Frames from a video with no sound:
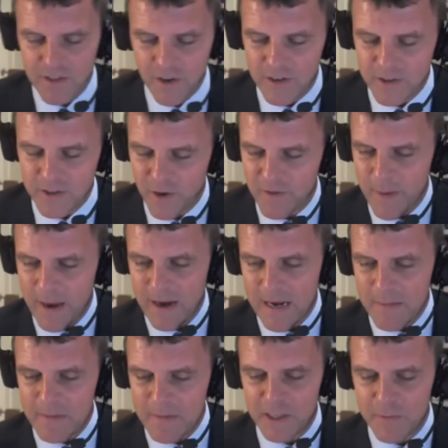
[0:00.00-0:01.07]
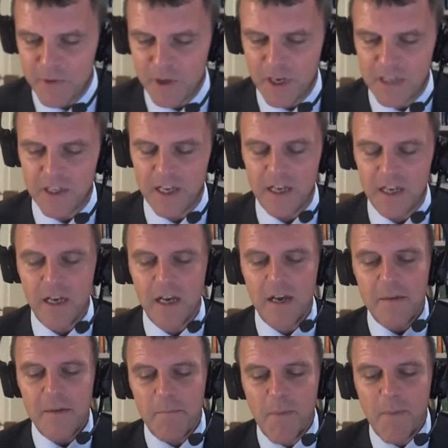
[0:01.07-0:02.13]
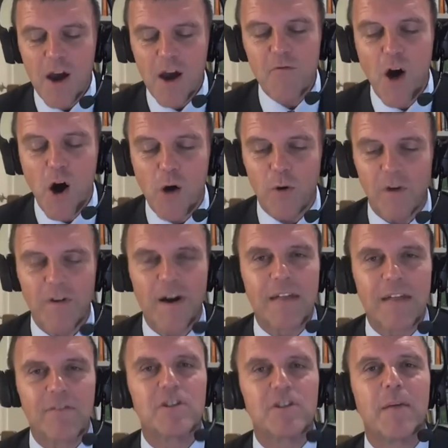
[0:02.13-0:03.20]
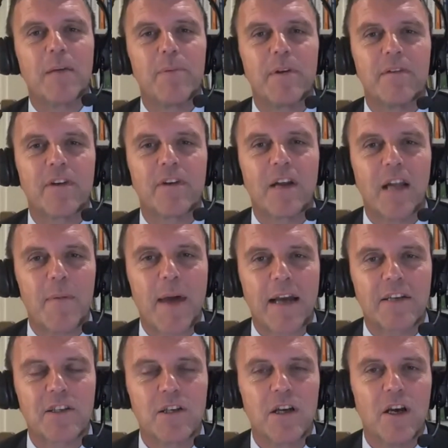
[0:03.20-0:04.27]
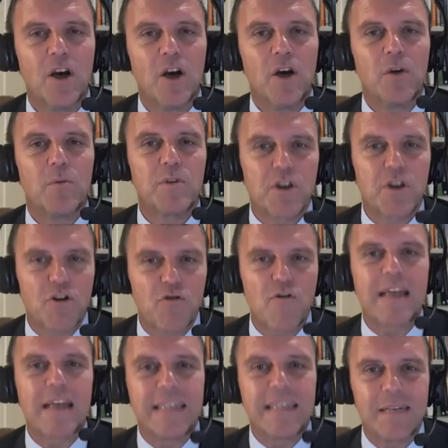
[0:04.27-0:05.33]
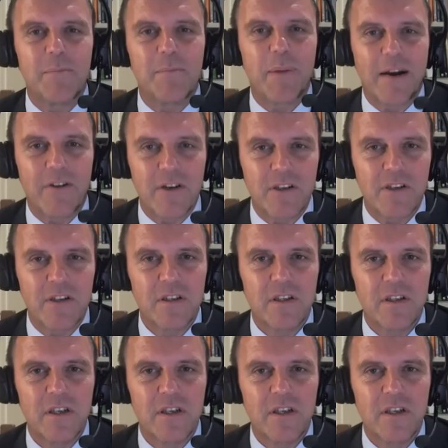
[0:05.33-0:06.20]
sorry about any miscommunication there. My role, high-level champion for climate action, was created in Paris.